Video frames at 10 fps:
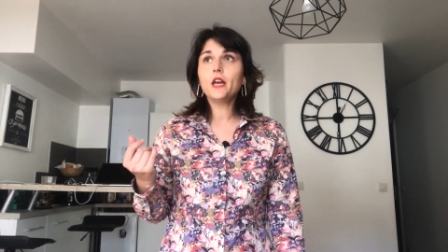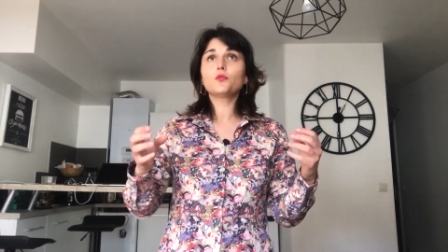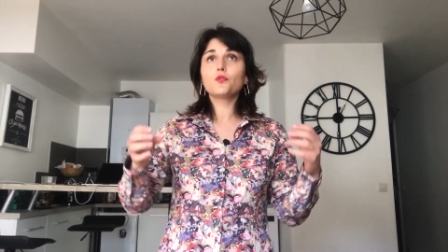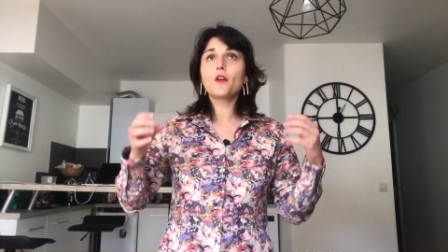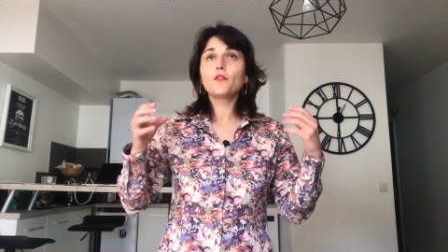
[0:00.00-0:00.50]

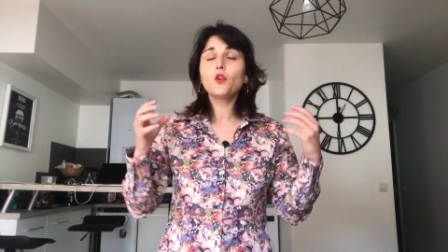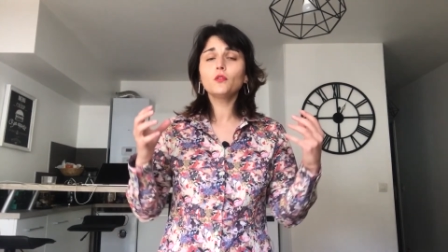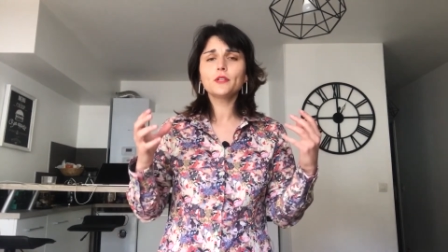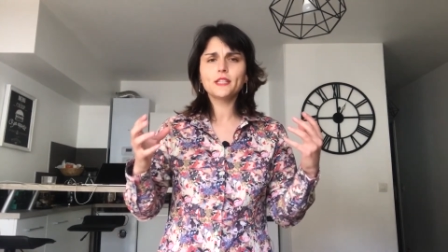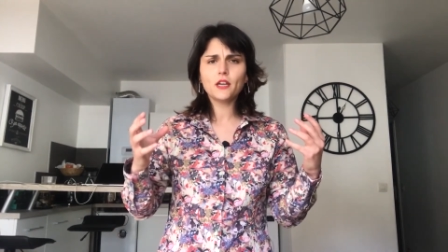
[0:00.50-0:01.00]
you have
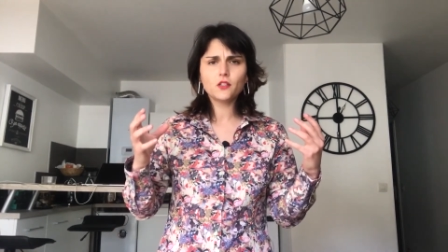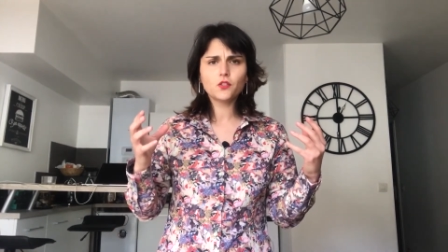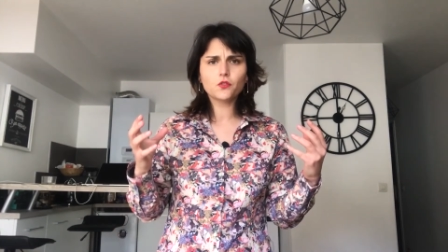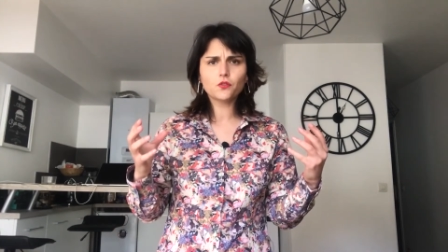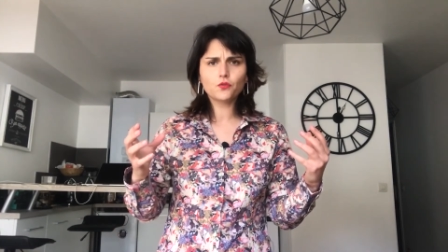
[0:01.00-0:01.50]
already
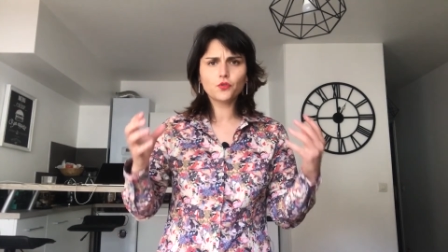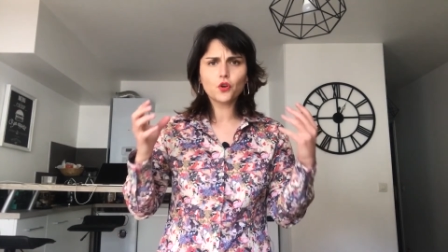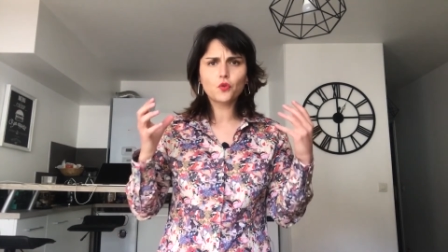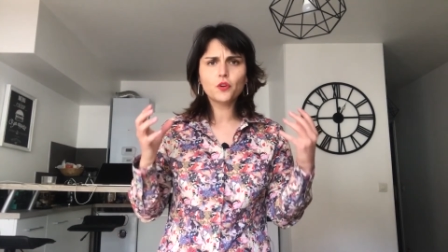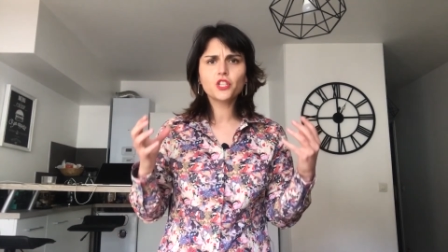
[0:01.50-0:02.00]
answered to
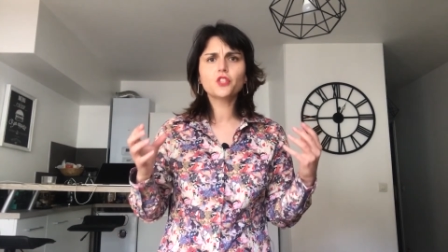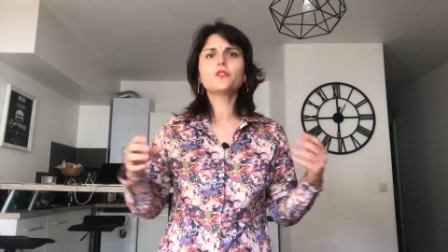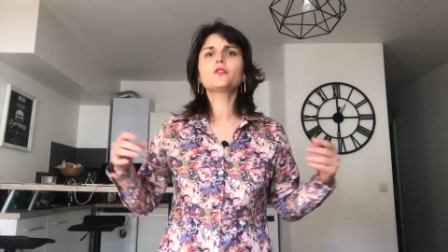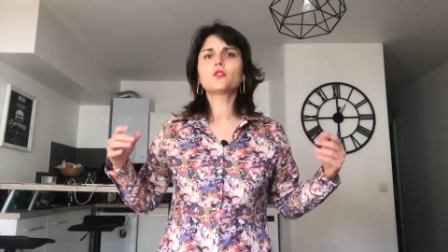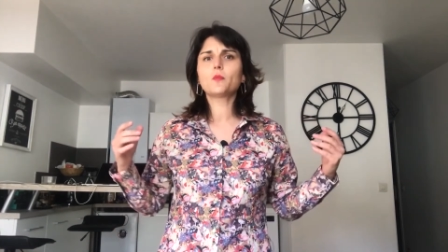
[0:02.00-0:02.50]
your
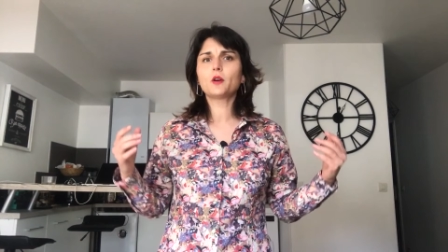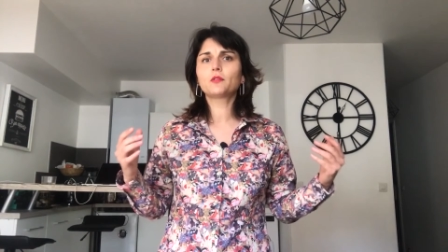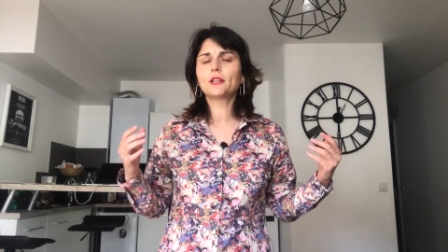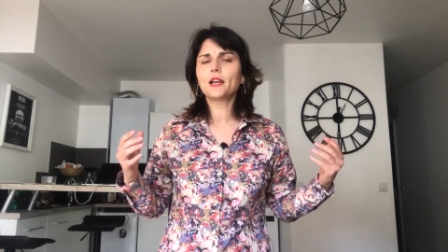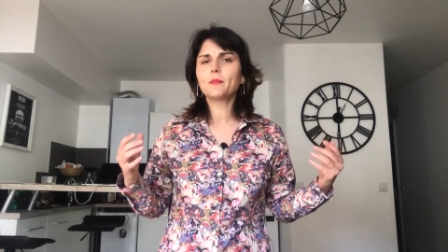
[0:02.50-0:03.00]
questions
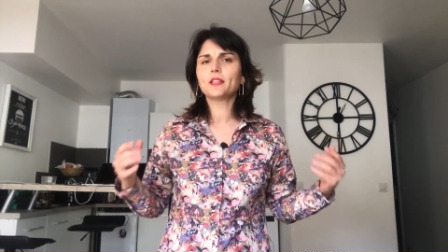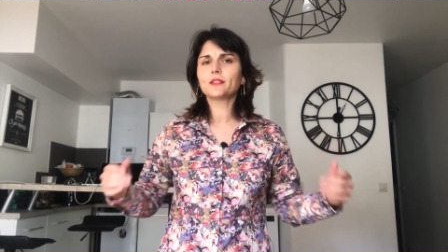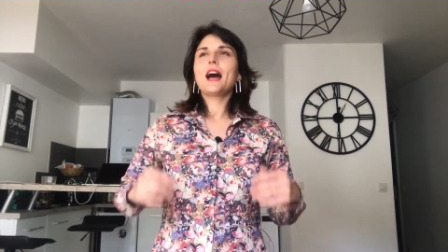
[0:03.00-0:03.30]
about climate,